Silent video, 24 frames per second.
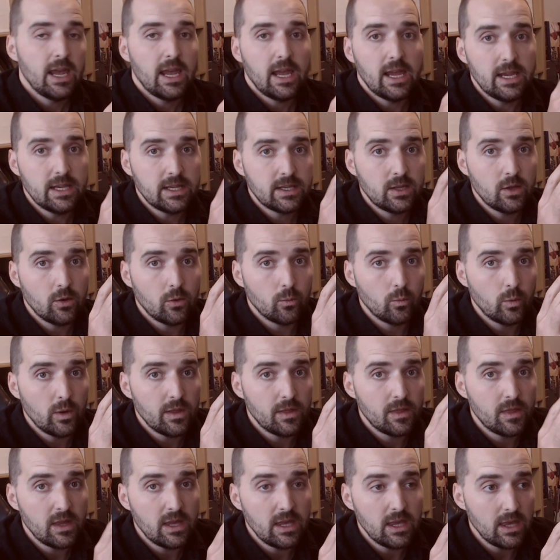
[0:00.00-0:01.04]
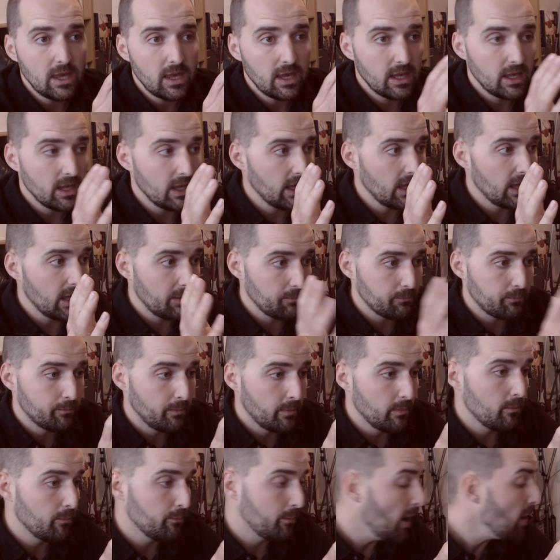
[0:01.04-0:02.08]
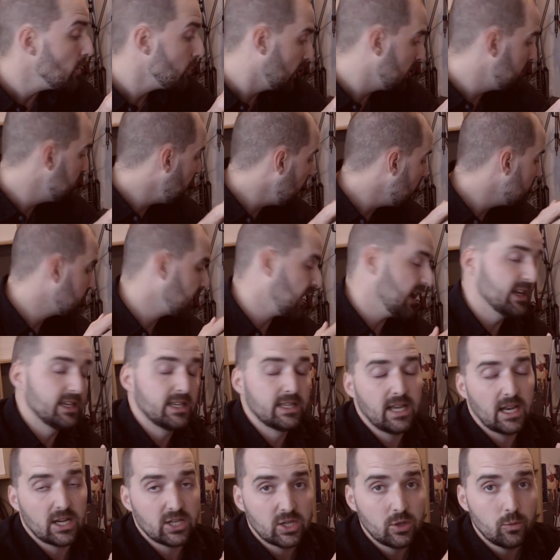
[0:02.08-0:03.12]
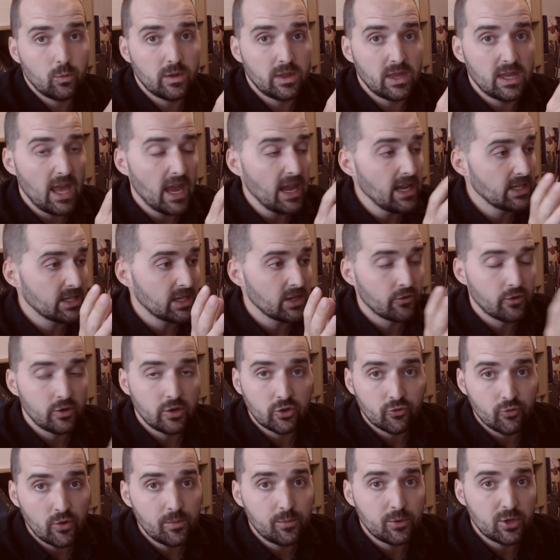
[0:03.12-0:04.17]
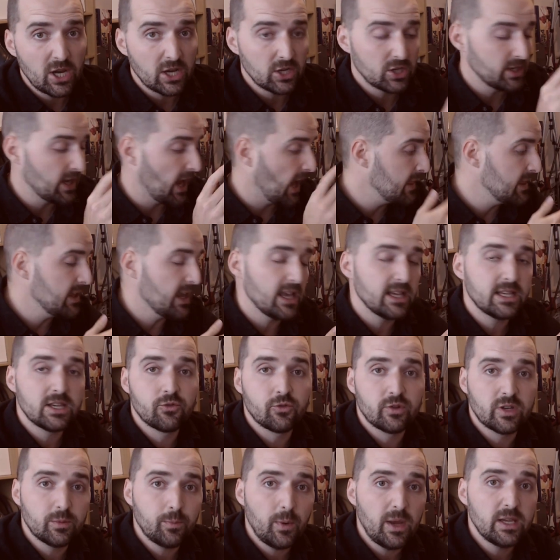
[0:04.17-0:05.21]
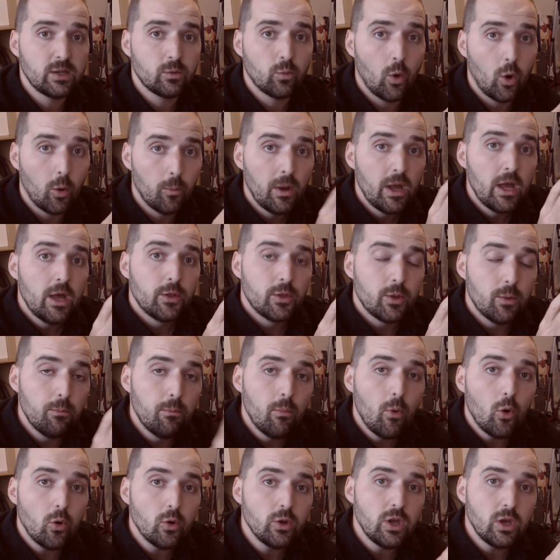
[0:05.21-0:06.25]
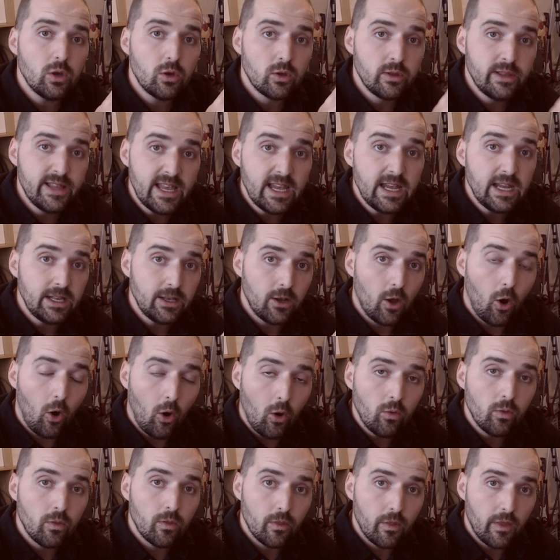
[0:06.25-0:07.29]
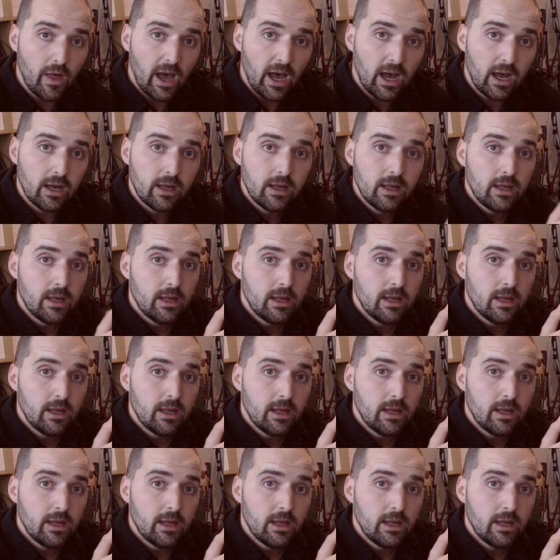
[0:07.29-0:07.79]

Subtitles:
is that with in both cases actually, with the asynchronous reprojection and the asynchronous space warp, the more you lean on that,